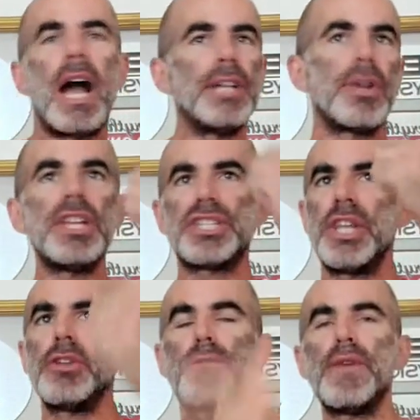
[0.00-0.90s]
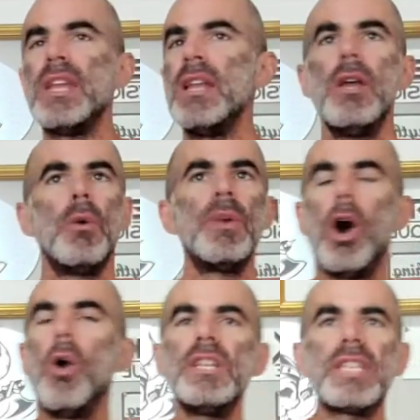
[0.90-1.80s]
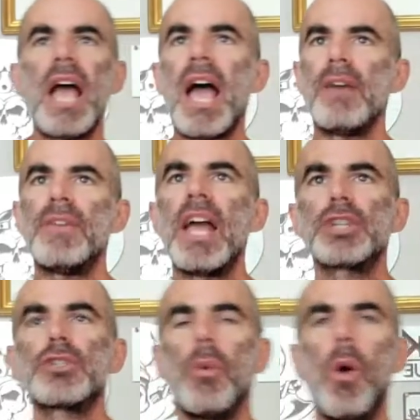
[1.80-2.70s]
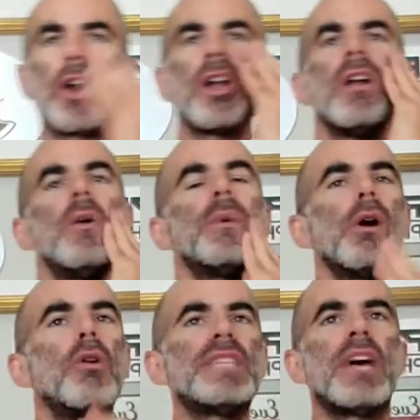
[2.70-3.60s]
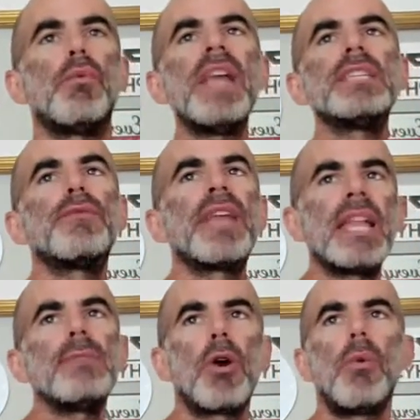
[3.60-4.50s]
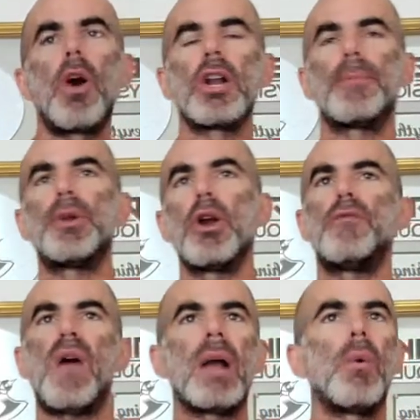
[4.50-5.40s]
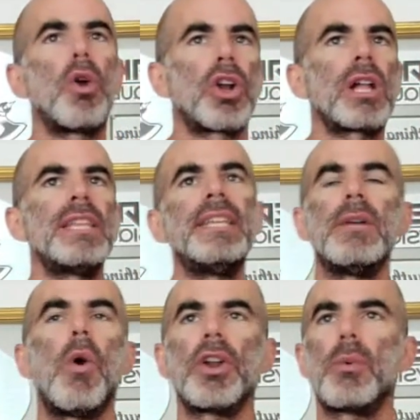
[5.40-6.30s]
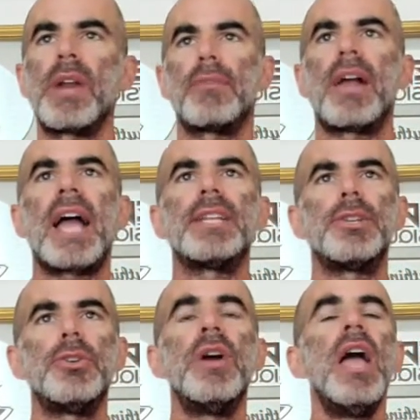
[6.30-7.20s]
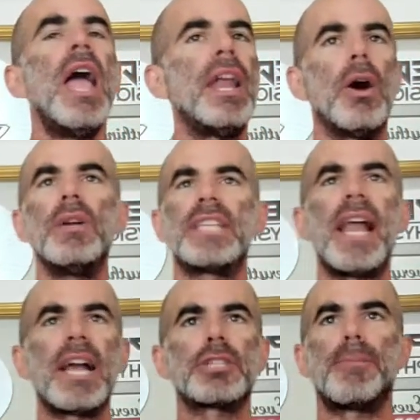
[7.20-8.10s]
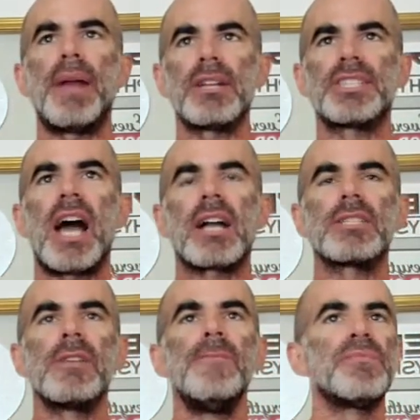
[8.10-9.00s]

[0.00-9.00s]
Hydration and your feet. We'd always have extra water. We'd always have ways of getting more water, purifying water, cleaning water, whatever I had to do, and always had extra pair of socks.